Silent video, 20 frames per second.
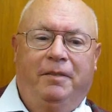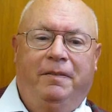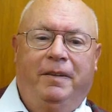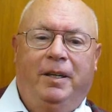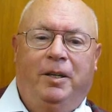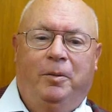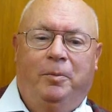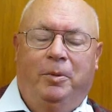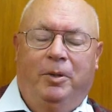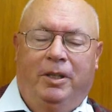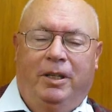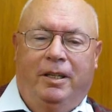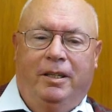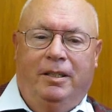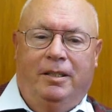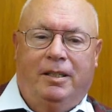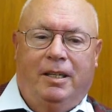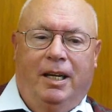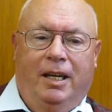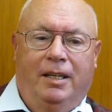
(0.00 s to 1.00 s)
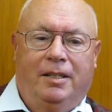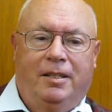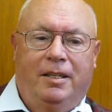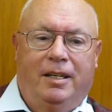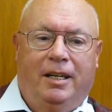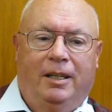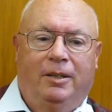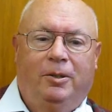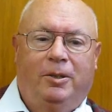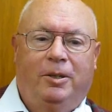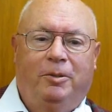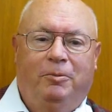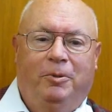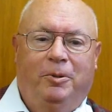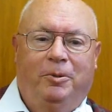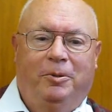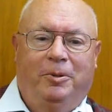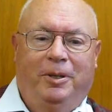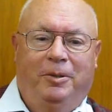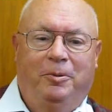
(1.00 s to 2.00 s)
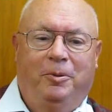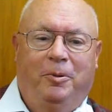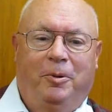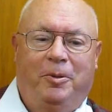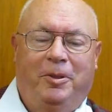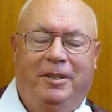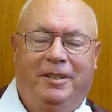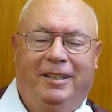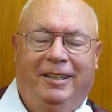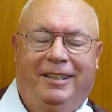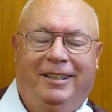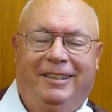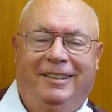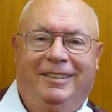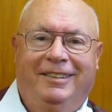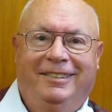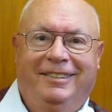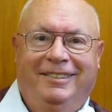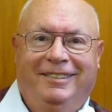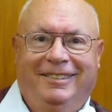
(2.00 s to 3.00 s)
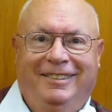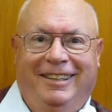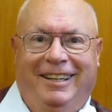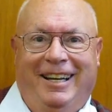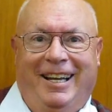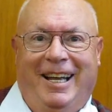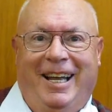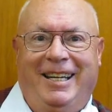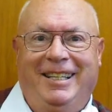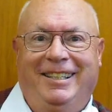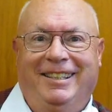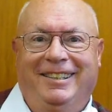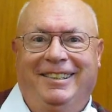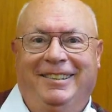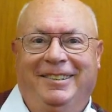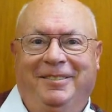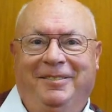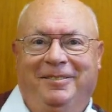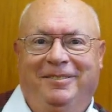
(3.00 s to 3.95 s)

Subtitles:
the fingerprint on this case." Then I look at who wrote the ticket. I did.